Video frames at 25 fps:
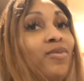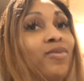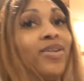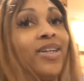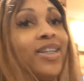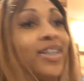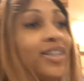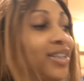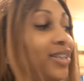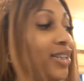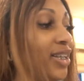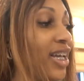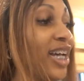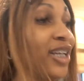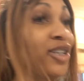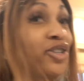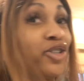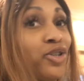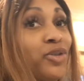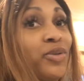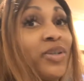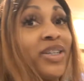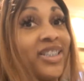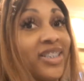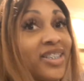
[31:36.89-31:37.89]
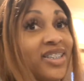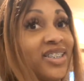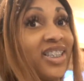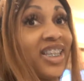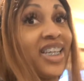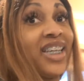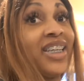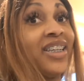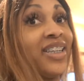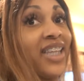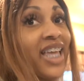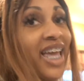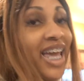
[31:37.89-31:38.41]
would, as you can
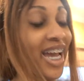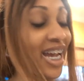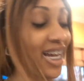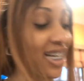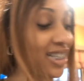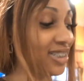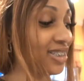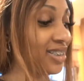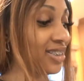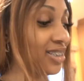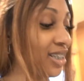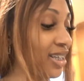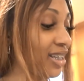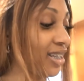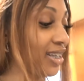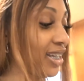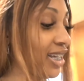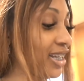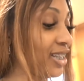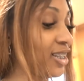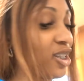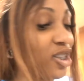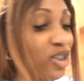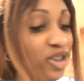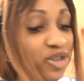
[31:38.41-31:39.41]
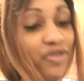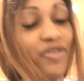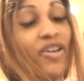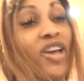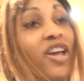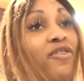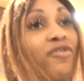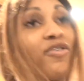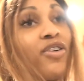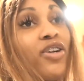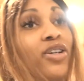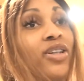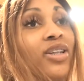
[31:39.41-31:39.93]
see, nasty. And his
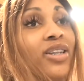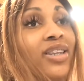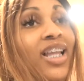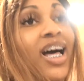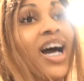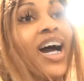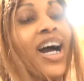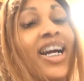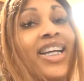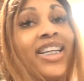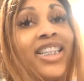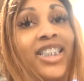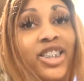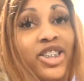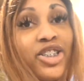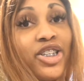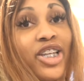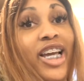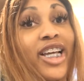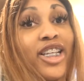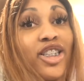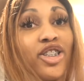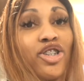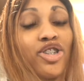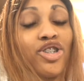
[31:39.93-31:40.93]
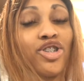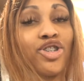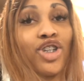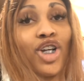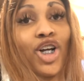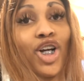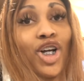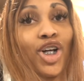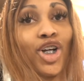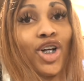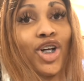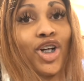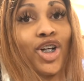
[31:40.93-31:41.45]
favorite line is, yes,
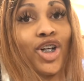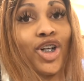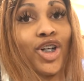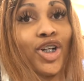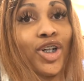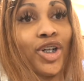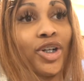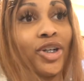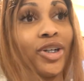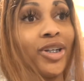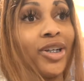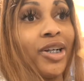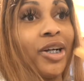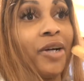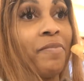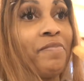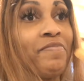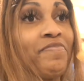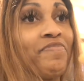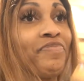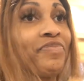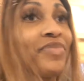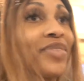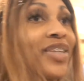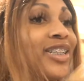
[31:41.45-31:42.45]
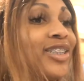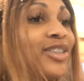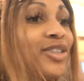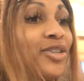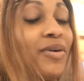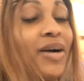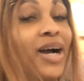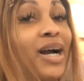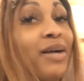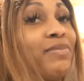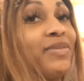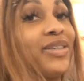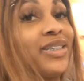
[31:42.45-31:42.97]
sir. So
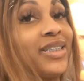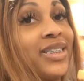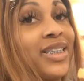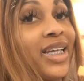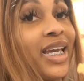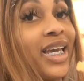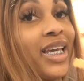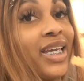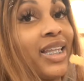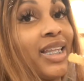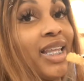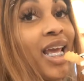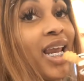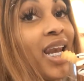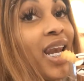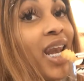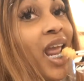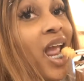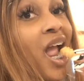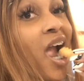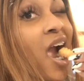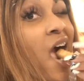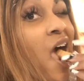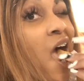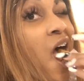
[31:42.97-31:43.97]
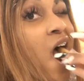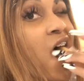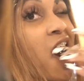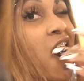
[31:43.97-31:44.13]
I've been saying that now.